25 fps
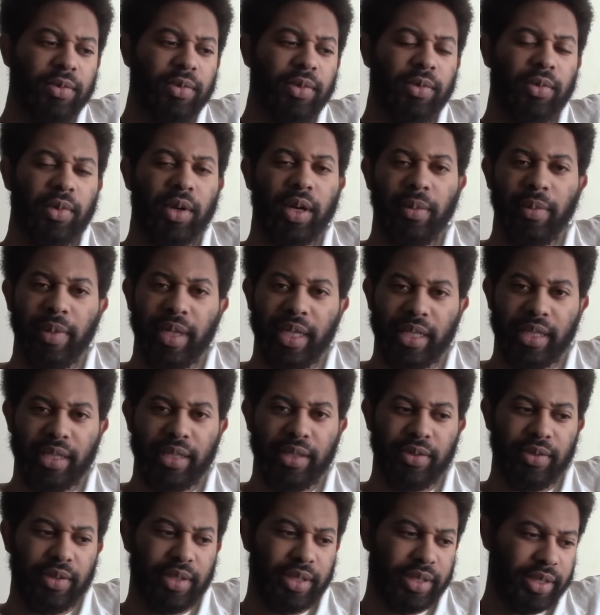would want me
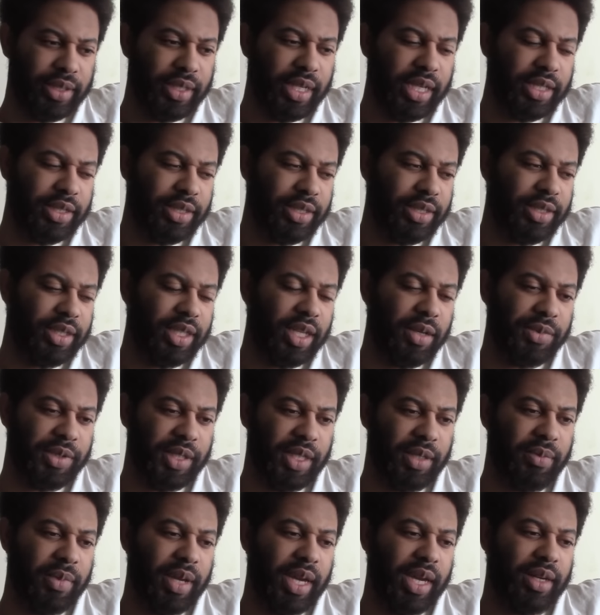to discuss this
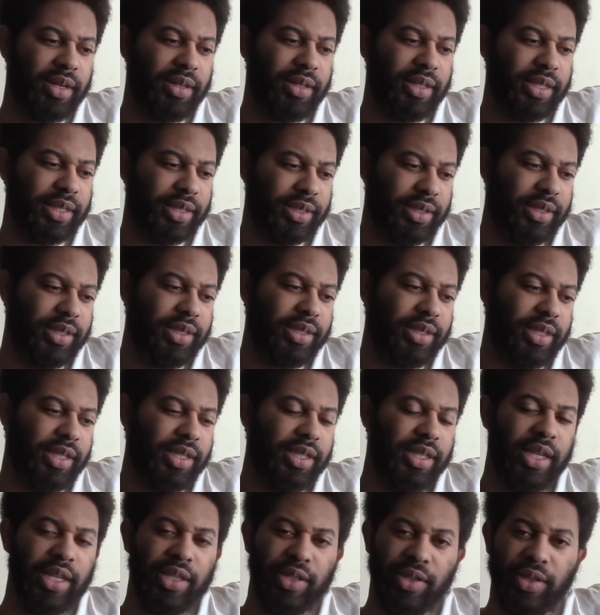subject matter is
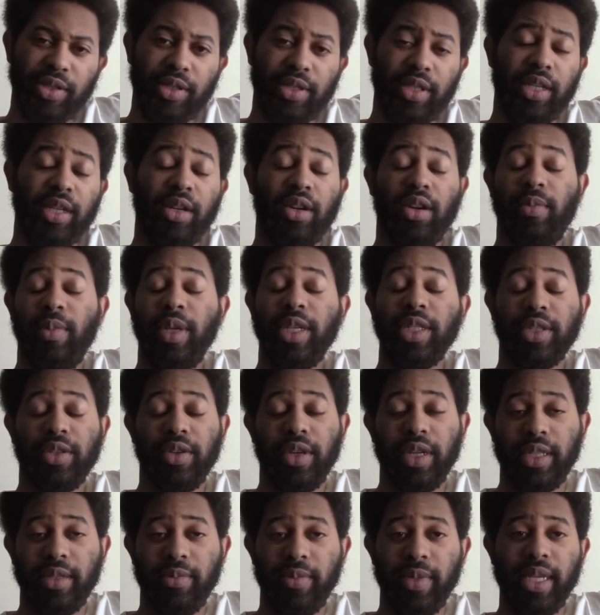interesting or a
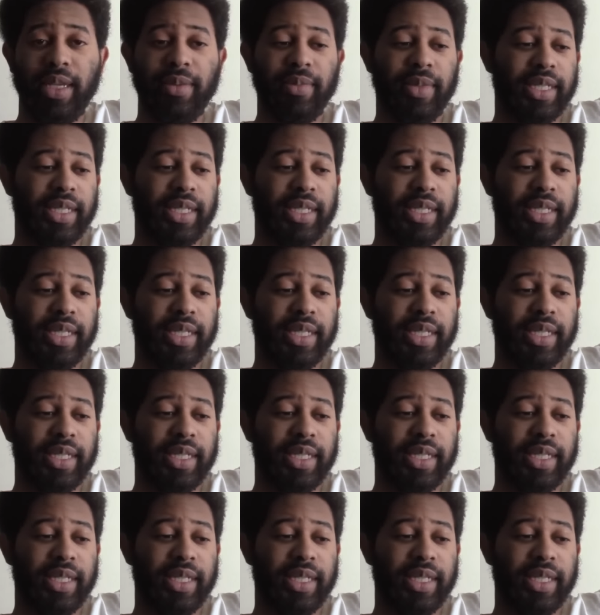mystery to me,